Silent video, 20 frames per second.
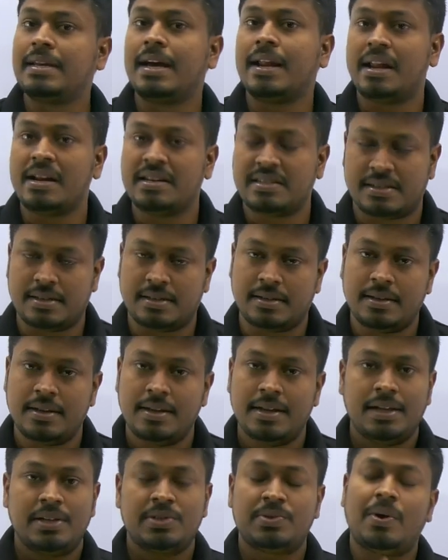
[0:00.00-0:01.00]
direction.
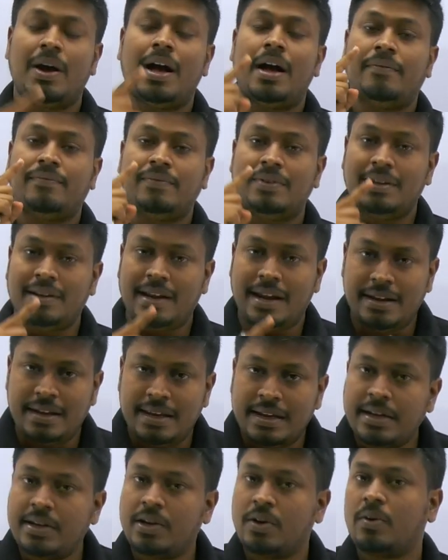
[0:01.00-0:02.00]
So after
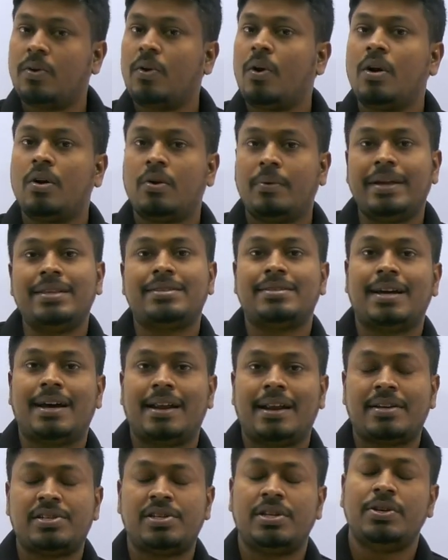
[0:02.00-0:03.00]
writing in a clockwise
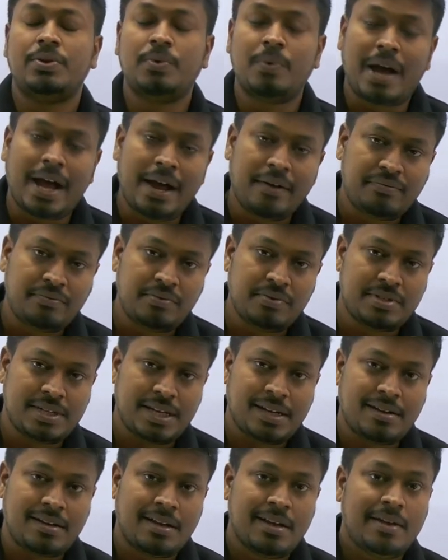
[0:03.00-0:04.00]
direction, you have to
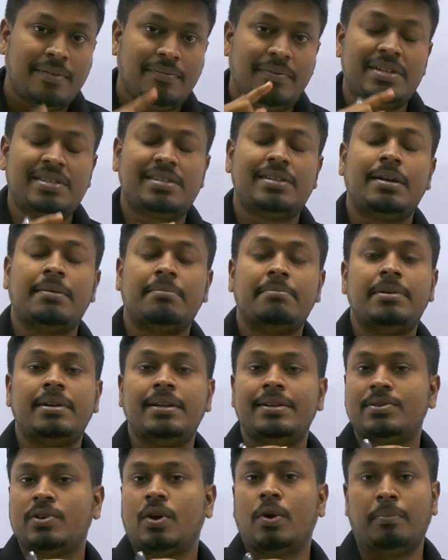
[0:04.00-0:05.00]
check which number
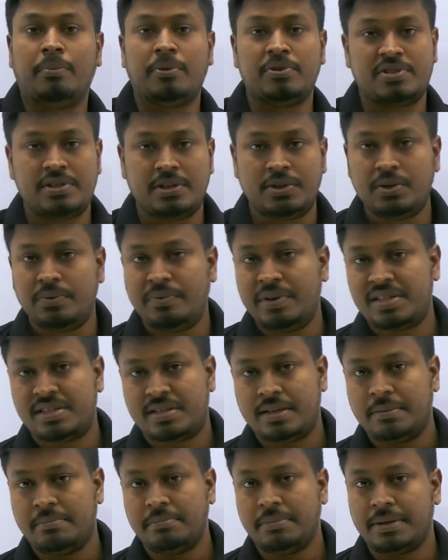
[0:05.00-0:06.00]
is opposite to
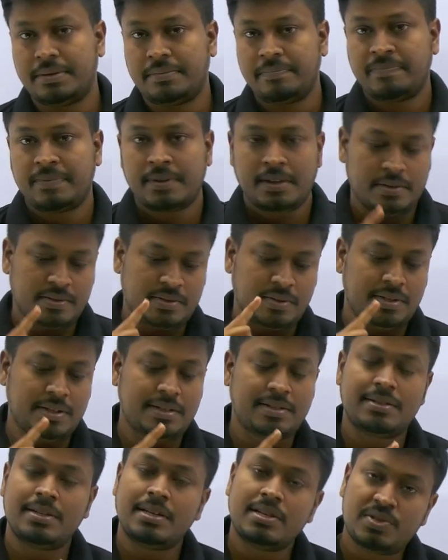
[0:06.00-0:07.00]
which number. So
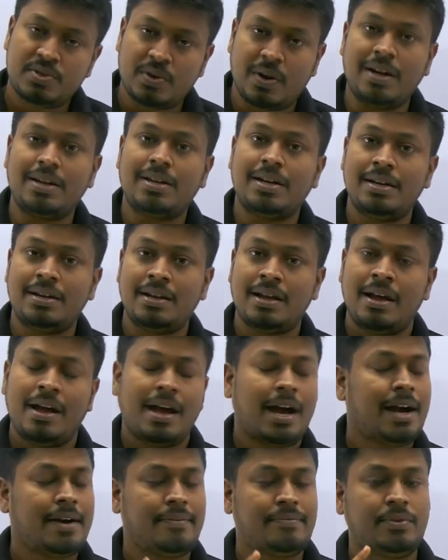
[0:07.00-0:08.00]
this is the shortcut
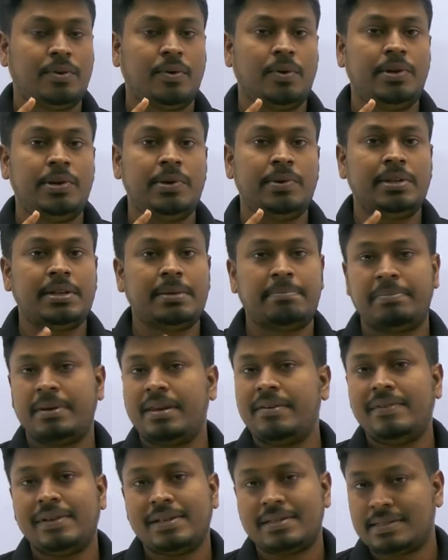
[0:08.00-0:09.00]
I have told you in the
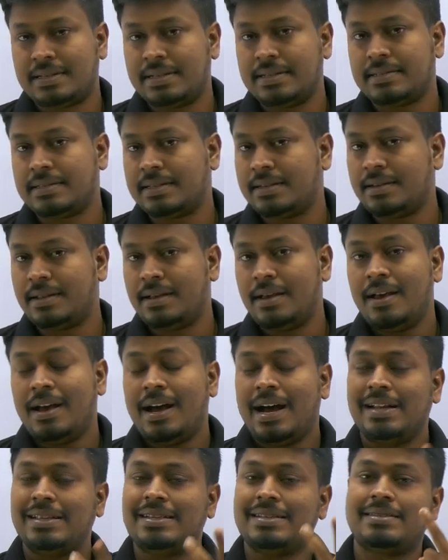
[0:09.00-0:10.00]
previous lesson.
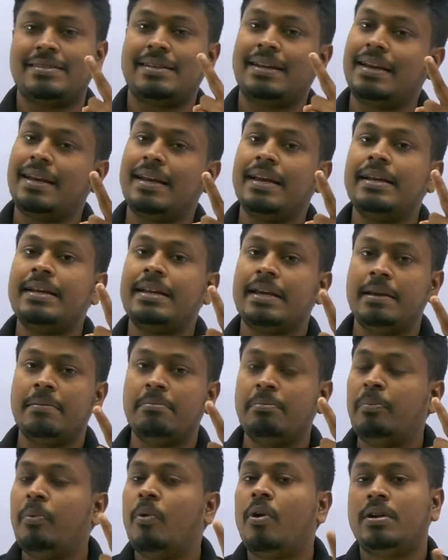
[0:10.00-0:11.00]
And the second
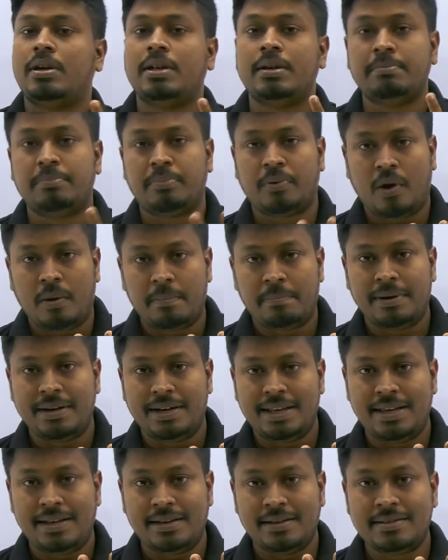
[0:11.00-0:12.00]
important
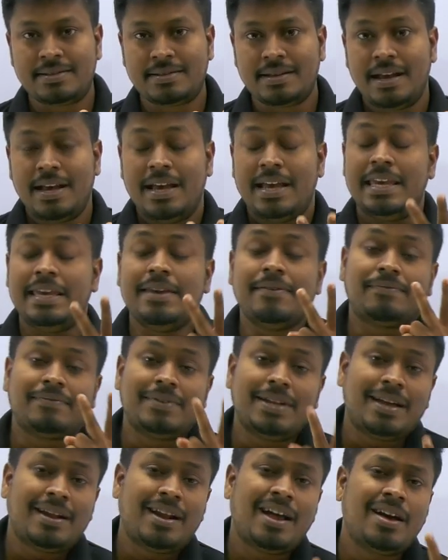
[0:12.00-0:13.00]
property is, if
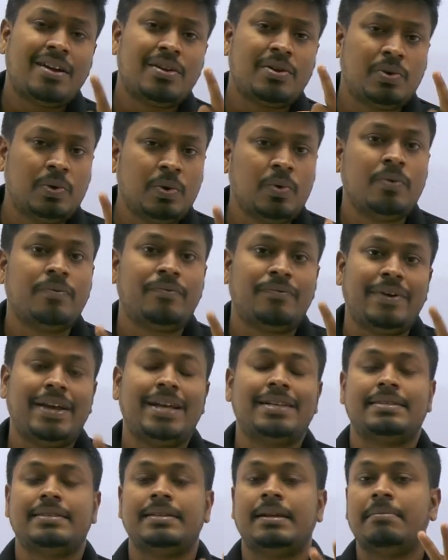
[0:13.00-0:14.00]
there are two
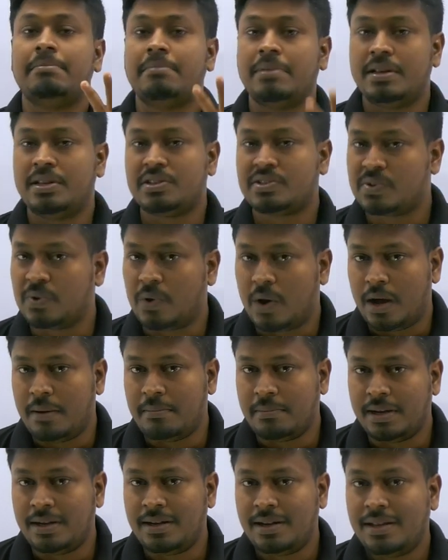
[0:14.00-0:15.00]
face number is
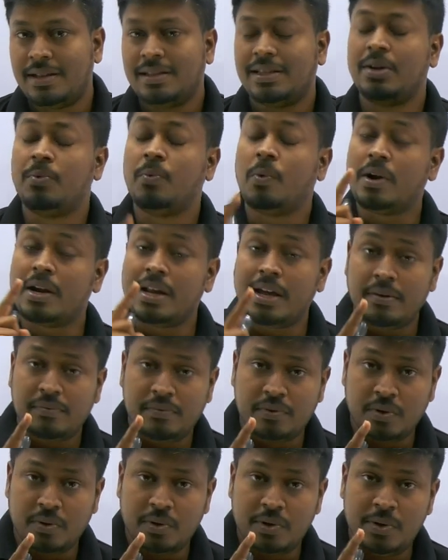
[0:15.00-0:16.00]
common, then what I
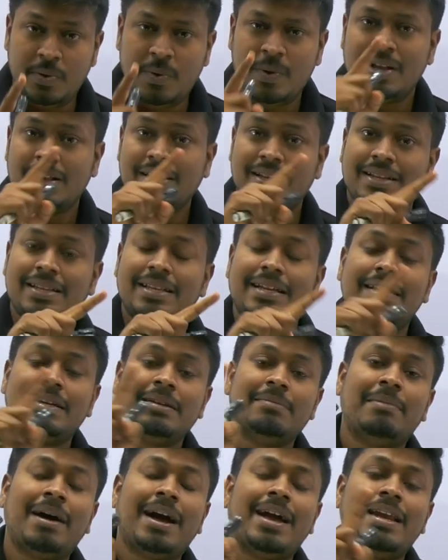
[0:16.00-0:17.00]
have told you, then the
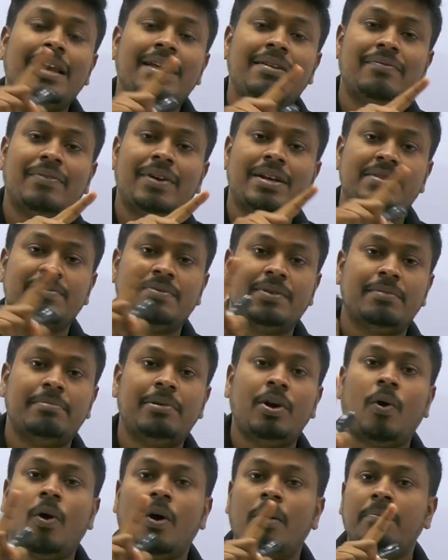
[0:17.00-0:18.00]
remaining face will
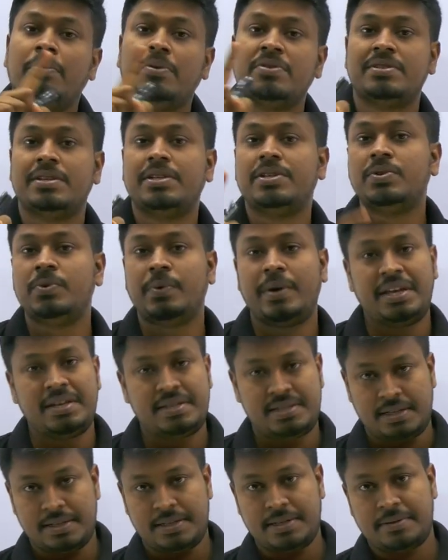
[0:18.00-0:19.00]
be opposite to
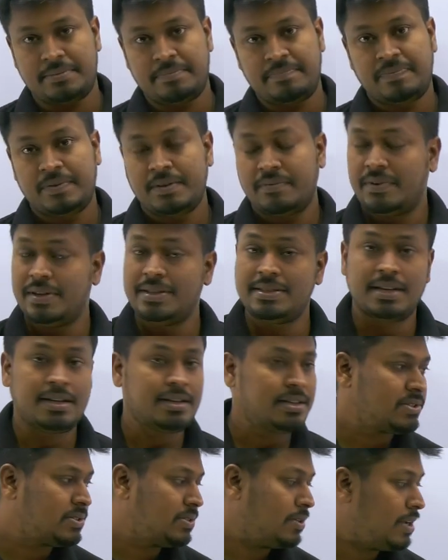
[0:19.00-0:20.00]
each other. Friends,
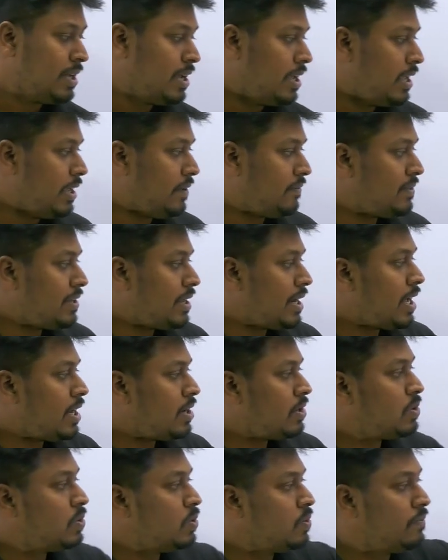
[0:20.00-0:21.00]
understood? If there
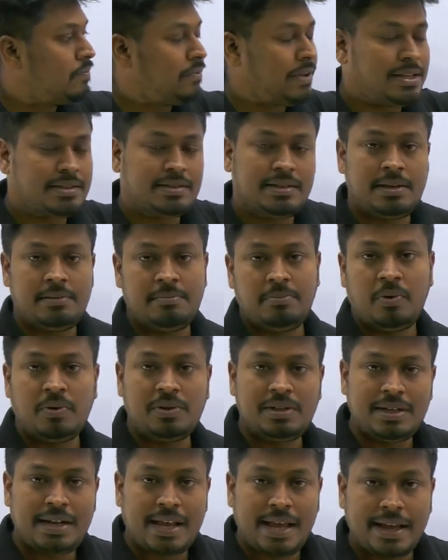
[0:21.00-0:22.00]
are two face and
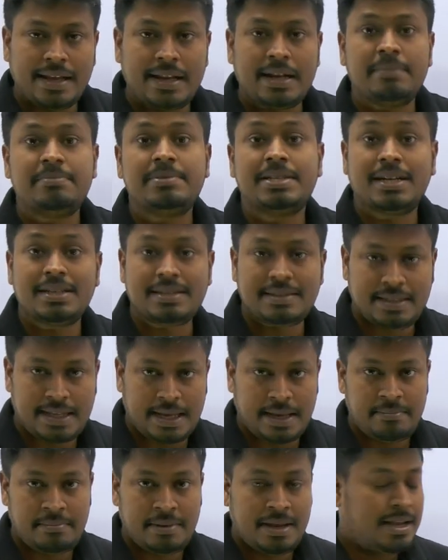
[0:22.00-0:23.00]
both the diagrams are
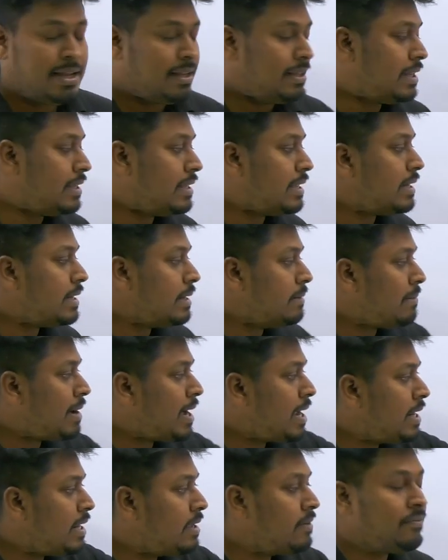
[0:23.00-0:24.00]
same, then the
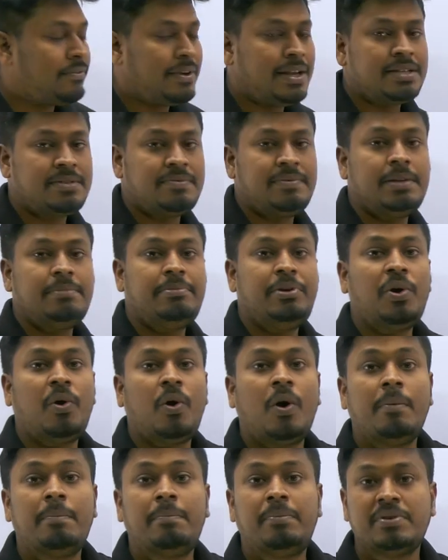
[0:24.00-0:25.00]
remaining face will be
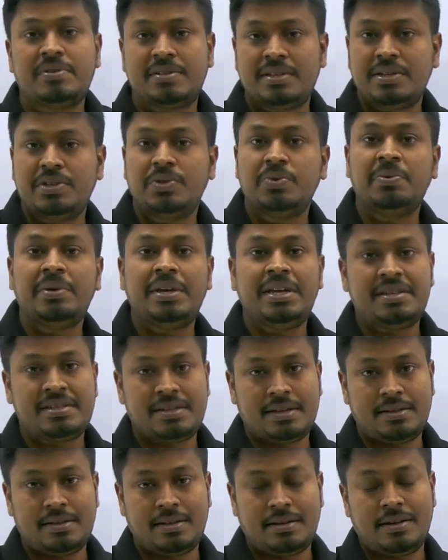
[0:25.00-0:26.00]
opposite to
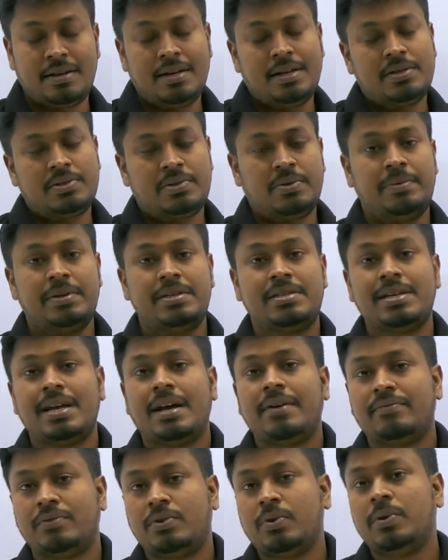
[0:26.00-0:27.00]
each other. So which I
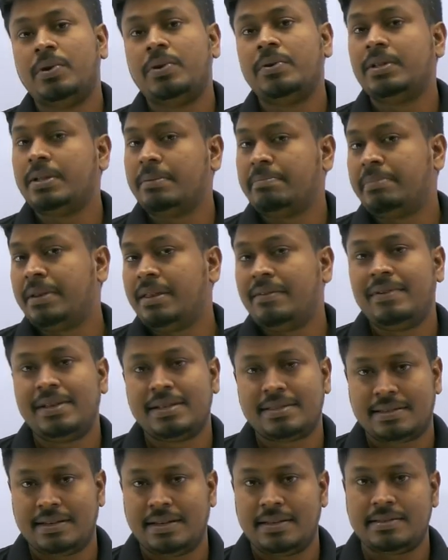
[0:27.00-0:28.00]
have told you in the
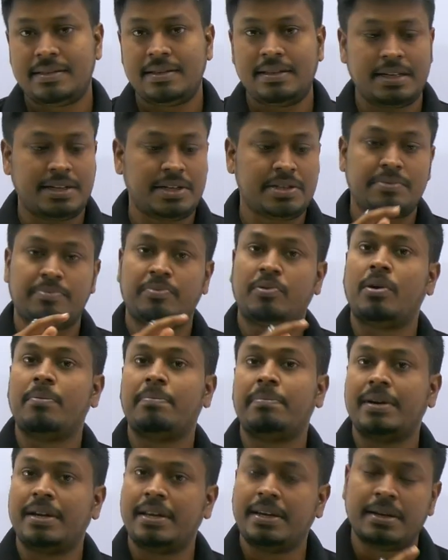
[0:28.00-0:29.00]
previous lesson, that is
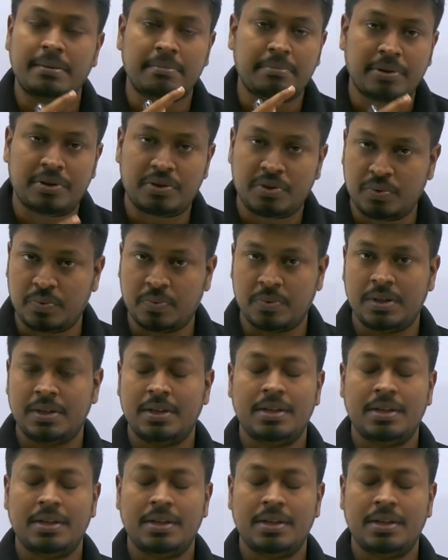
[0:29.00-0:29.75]
property number 2.